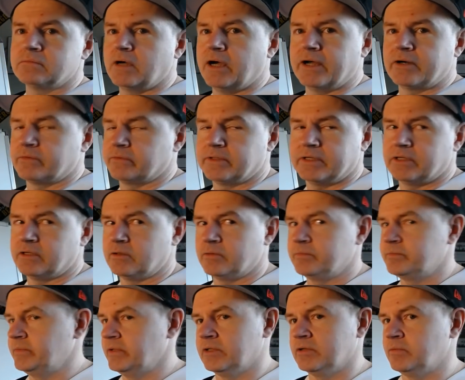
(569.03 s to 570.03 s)
I don't think it'll
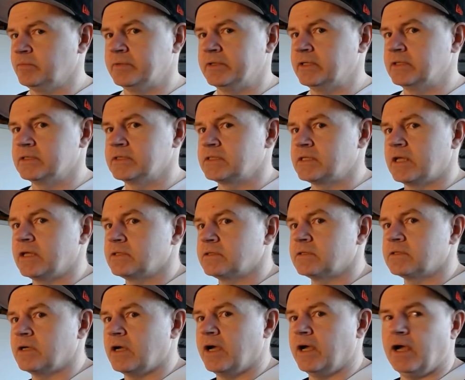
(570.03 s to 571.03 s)
it'll be in the
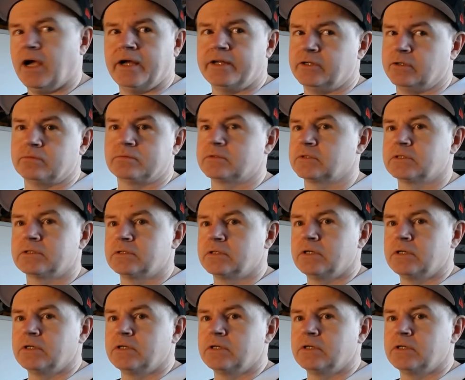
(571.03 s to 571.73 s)
States. I I don't.